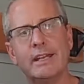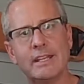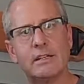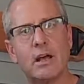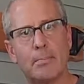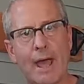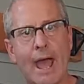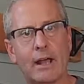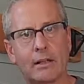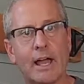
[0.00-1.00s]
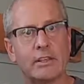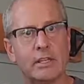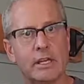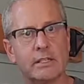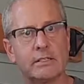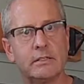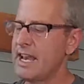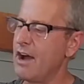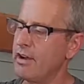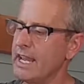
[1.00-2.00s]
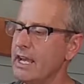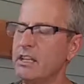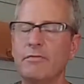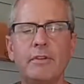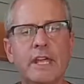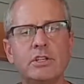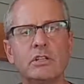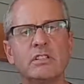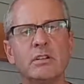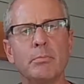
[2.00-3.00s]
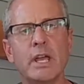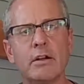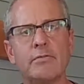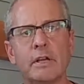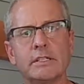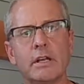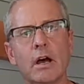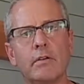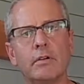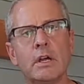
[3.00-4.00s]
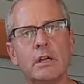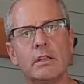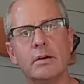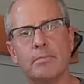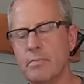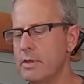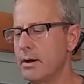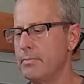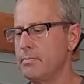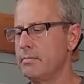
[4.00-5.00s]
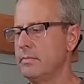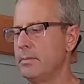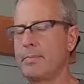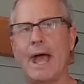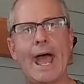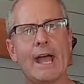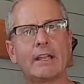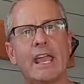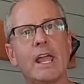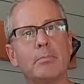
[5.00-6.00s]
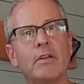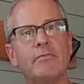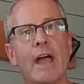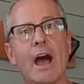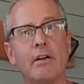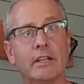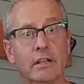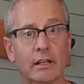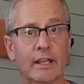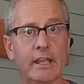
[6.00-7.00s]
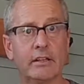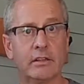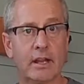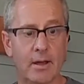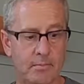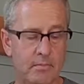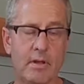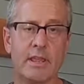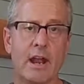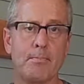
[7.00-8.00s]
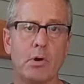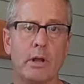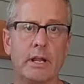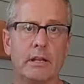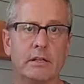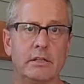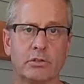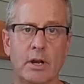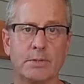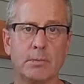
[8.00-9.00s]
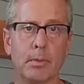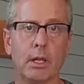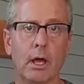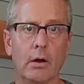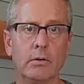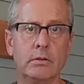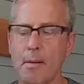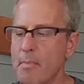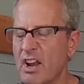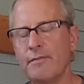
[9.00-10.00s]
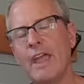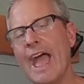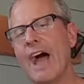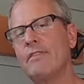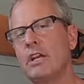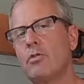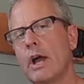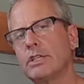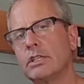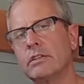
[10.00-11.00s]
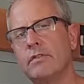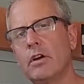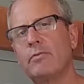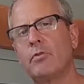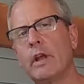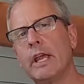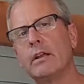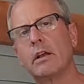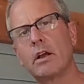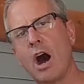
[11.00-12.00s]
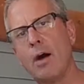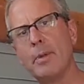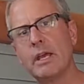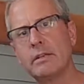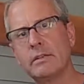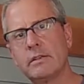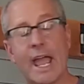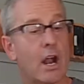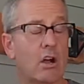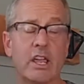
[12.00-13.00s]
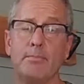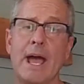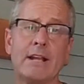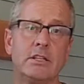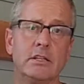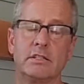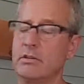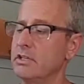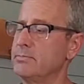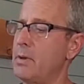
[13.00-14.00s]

get a pack like this. Now again, the features and the benefits of the pack can be found in the link that I put in the description below. But if you have any questions, feel free to comment and I'll get back to you as soon as